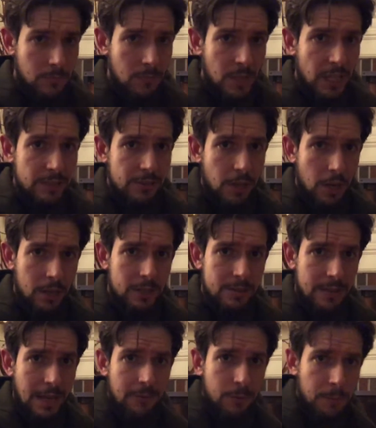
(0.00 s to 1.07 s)
is good,
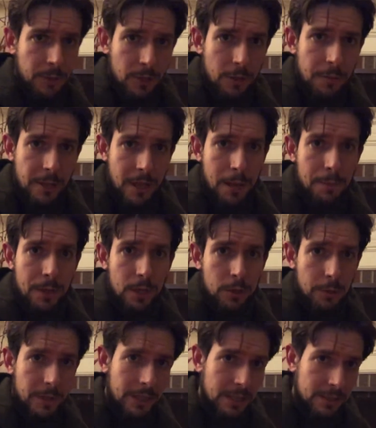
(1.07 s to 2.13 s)
aside from a little bit of that
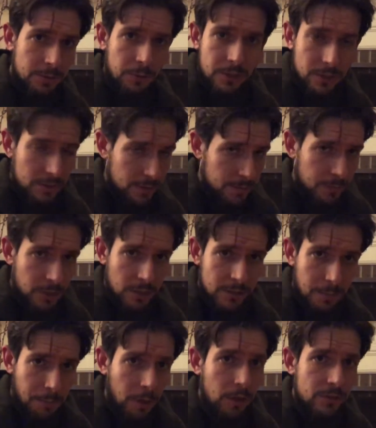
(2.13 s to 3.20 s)
billowiness, which is just a
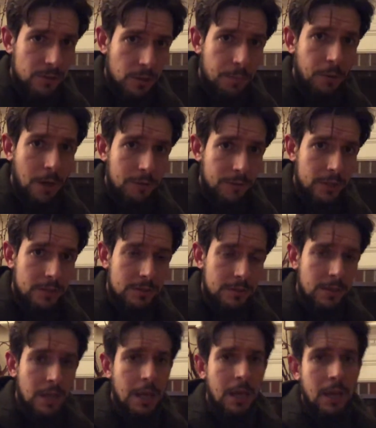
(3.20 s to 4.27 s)
personal preference.
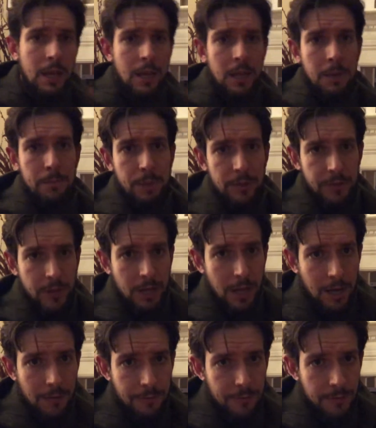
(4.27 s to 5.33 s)
But the
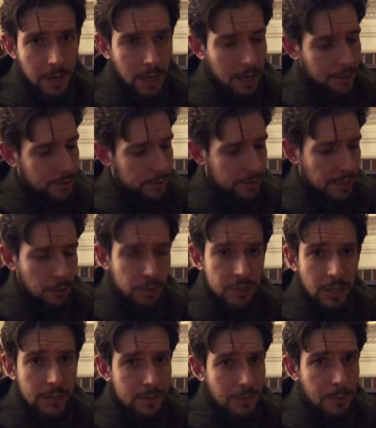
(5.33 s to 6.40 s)
cuff, there's no
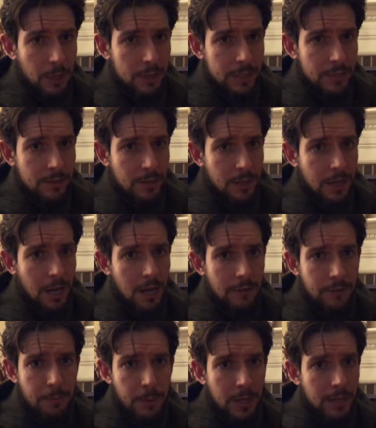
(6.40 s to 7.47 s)
adjustability to the cuff,
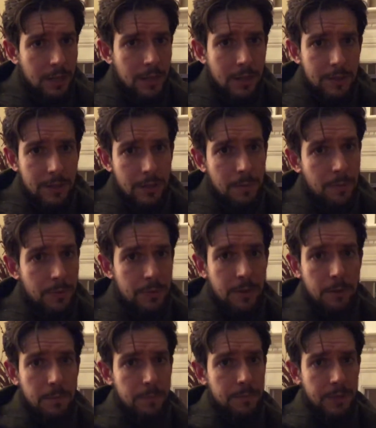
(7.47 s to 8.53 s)
but
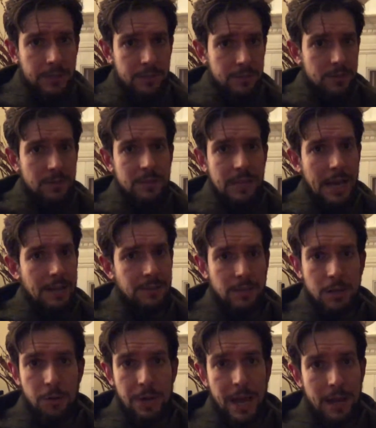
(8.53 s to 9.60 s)
this is the size that I
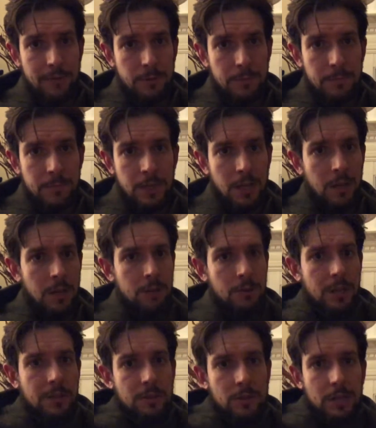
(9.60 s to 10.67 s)
would have them,
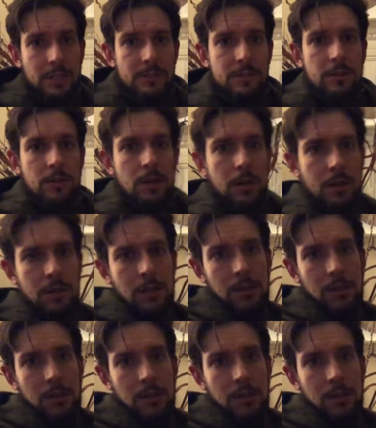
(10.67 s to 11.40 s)
right? They're nice and long.